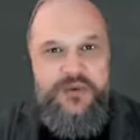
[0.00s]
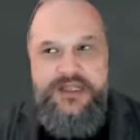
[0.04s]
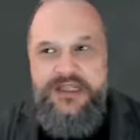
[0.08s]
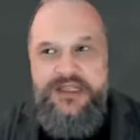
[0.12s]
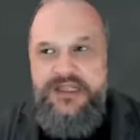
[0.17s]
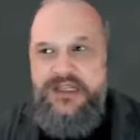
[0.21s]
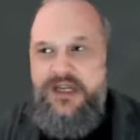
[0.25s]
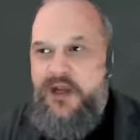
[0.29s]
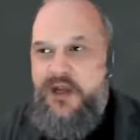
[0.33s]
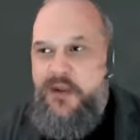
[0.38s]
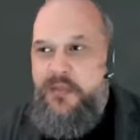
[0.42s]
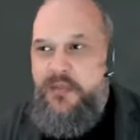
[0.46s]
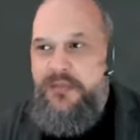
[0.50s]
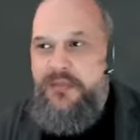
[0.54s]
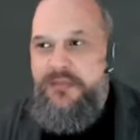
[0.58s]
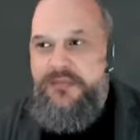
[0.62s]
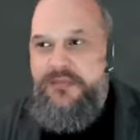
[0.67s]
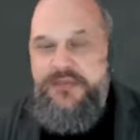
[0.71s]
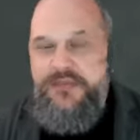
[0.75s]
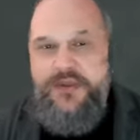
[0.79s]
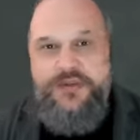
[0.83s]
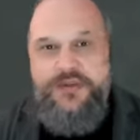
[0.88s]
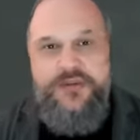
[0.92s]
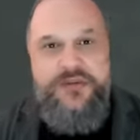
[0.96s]
um, the
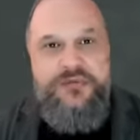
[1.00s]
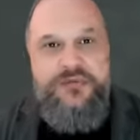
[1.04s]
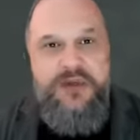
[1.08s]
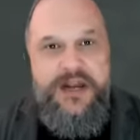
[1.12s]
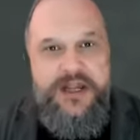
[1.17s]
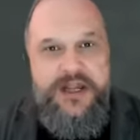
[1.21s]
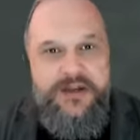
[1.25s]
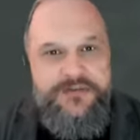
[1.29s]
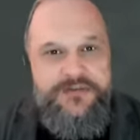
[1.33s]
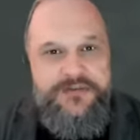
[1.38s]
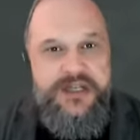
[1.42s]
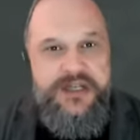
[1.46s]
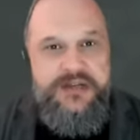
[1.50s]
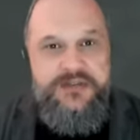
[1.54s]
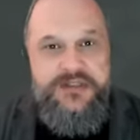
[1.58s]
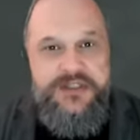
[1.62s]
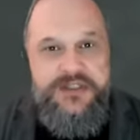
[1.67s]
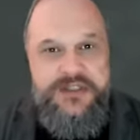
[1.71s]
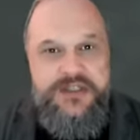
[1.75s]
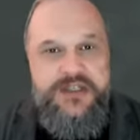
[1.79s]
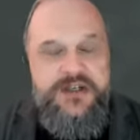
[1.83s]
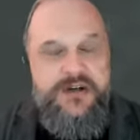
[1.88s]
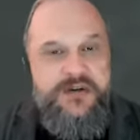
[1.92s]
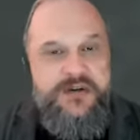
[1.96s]
threat of you know
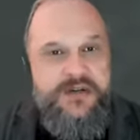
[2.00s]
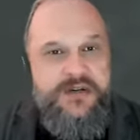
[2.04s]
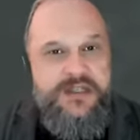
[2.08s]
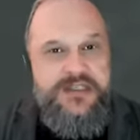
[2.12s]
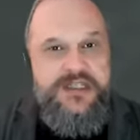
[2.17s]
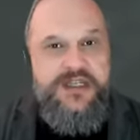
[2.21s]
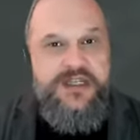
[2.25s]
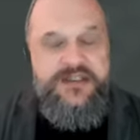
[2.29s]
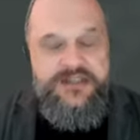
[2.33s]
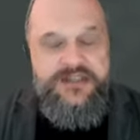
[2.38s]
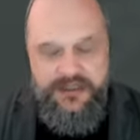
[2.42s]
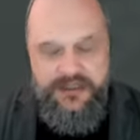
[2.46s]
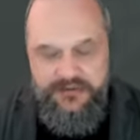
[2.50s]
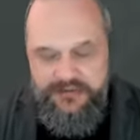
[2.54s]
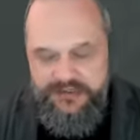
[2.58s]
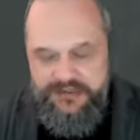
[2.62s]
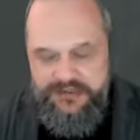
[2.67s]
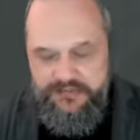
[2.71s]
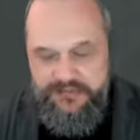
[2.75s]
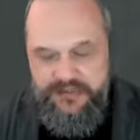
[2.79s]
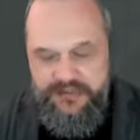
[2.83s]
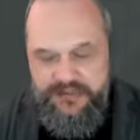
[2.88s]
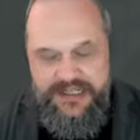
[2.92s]
security and terrorism